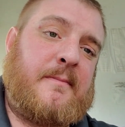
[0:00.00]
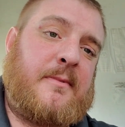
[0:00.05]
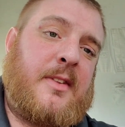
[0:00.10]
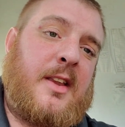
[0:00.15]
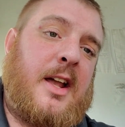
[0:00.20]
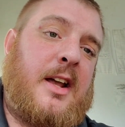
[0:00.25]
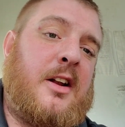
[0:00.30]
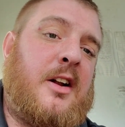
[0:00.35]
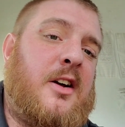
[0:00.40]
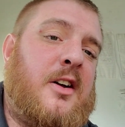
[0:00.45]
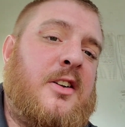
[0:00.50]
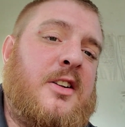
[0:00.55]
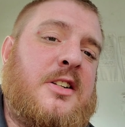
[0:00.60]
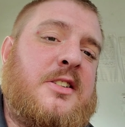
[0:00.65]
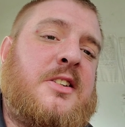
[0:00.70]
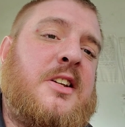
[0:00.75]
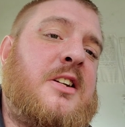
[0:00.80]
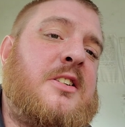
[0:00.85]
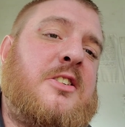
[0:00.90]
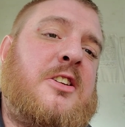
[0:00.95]
And all
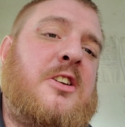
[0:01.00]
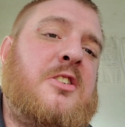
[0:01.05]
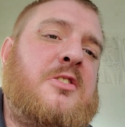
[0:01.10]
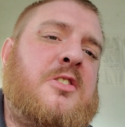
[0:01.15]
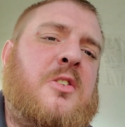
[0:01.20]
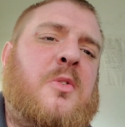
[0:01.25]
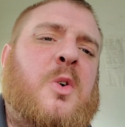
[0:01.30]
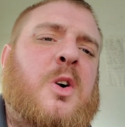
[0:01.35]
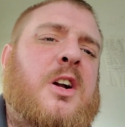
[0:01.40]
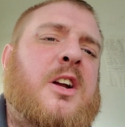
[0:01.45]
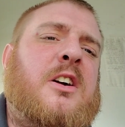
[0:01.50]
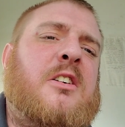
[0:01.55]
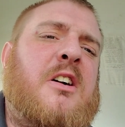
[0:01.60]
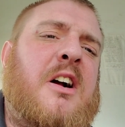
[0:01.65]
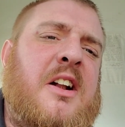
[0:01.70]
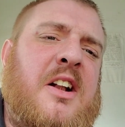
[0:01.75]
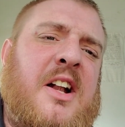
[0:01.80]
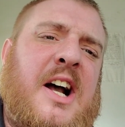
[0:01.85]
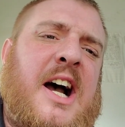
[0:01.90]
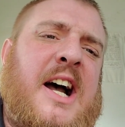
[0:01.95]
this excuse of, oh, you're a
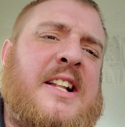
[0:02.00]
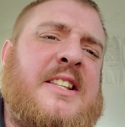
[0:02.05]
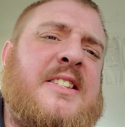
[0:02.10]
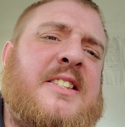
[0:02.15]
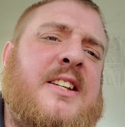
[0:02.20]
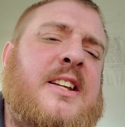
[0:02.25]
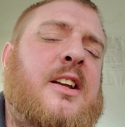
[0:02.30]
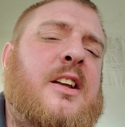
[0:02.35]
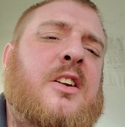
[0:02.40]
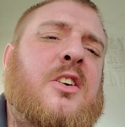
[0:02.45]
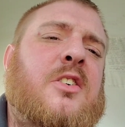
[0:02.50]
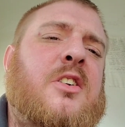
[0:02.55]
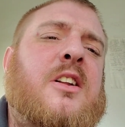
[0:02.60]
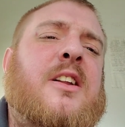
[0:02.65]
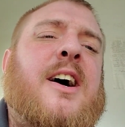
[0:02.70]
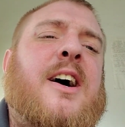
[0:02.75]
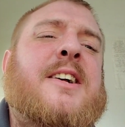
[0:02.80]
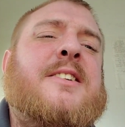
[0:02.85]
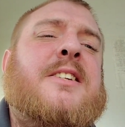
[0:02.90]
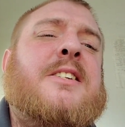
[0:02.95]
Nazi. You know, the
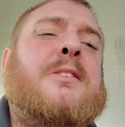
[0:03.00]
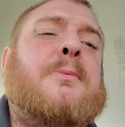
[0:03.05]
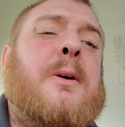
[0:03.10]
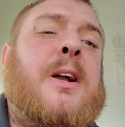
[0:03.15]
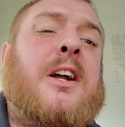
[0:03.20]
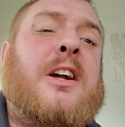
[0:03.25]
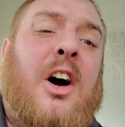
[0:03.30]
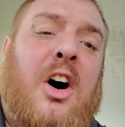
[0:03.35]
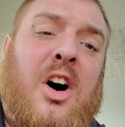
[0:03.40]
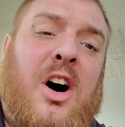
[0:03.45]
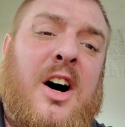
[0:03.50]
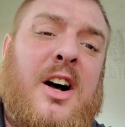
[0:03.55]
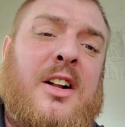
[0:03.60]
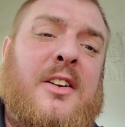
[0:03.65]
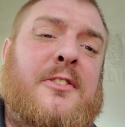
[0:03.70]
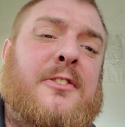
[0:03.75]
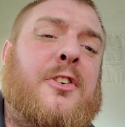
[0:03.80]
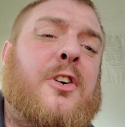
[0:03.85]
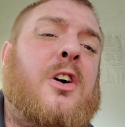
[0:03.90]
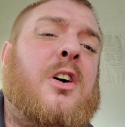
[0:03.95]
Nazis have been gone
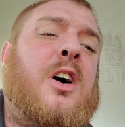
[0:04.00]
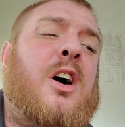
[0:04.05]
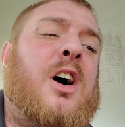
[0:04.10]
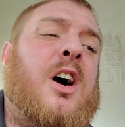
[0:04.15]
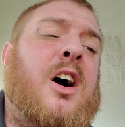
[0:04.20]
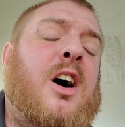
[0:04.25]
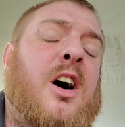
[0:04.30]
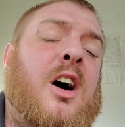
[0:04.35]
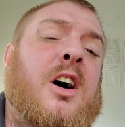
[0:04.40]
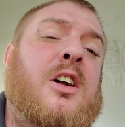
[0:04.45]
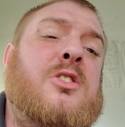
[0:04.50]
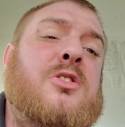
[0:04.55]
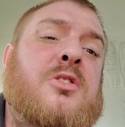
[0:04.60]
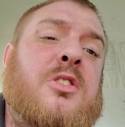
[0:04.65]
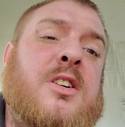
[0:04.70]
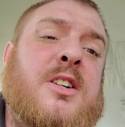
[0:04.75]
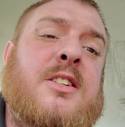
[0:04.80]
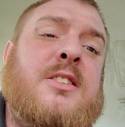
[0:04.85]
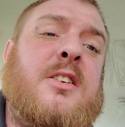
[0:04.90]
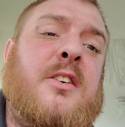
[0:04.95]
for
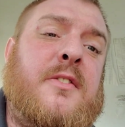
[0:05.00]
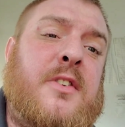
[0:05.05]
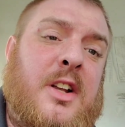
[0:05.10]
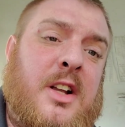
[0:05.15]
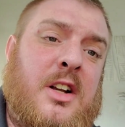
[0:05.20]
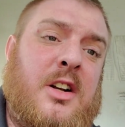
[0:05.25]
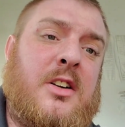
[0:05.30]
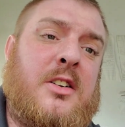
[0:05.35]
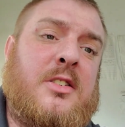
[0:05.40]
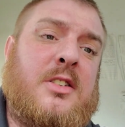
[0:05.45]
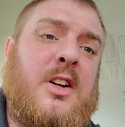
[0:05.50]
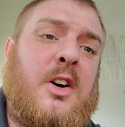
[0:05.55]
hundreds of years.